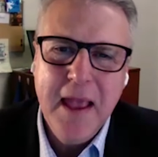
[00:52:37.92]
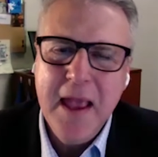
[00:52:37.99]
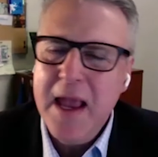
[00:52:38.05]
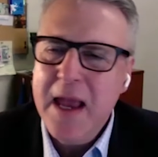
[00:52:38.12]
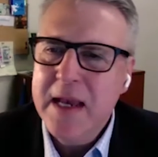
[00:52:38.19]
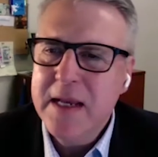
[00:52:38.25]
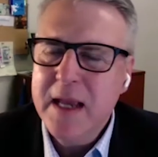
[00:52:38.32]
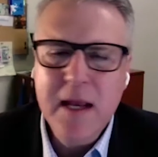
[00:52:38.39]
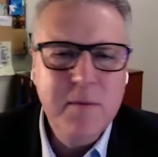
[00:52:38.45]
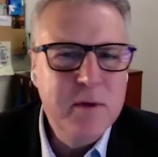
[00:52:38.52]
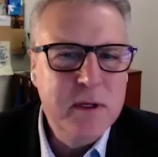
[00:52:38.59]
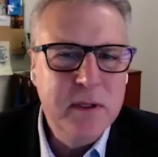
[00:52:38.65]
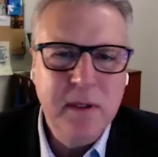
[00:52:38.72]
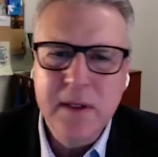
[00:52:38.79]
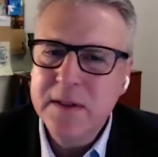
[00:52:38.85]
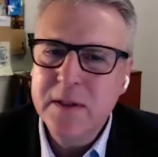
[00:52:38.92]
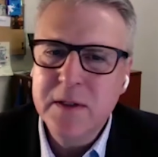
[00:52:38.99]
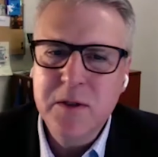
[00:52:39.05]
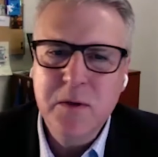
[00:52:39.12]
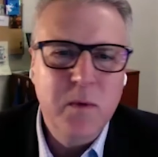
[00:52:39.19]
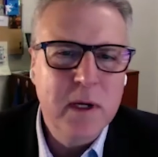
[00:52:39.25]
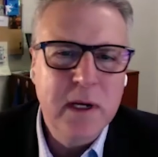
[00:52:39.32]
and get him to listen
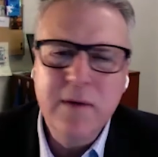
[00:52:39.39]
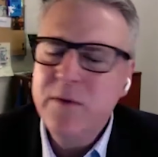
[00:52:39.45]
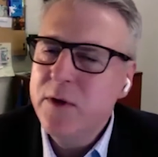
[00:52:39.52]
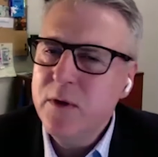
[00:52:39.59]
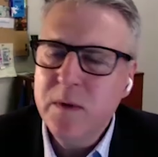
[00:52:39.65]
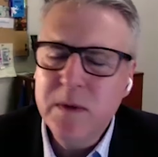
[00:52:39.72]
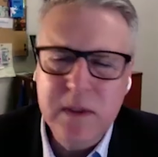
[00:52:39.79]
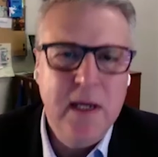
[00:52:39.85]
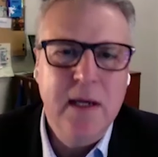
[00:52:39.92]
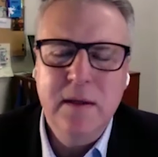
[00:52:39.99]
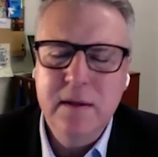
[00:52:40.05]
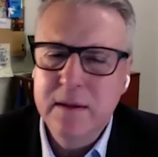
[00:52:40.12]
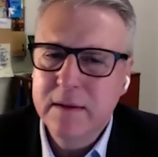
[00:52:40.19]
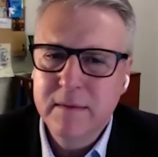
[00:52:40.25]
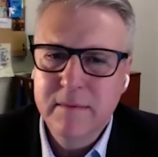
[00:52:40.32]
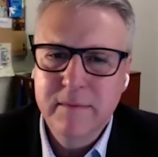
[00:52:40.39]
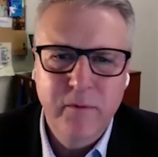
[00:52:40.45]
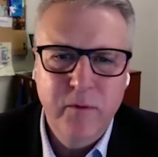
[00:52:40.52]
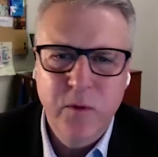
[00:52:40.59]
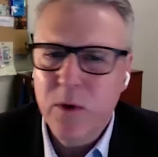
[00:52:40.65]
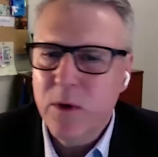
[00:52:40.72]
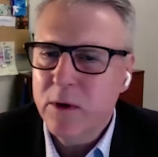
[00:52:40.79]
to whatever you said
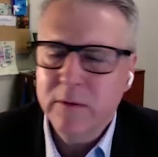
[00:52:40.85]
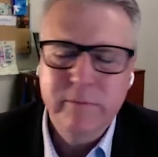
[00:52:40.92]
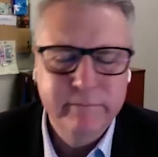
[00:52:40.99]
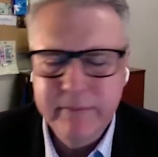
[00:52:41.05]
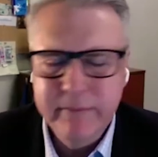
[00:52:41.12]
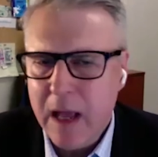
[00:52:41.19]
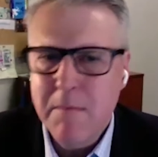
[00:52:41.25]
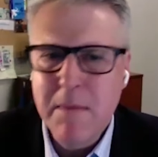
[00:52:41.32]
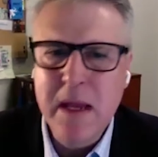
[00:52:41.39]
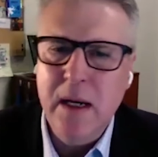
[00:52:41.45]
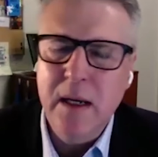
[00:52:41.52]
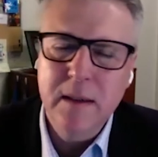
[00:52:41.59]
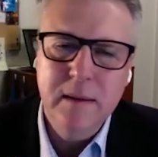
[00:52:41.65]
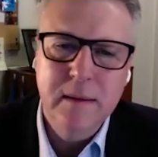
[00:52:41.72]
for a minute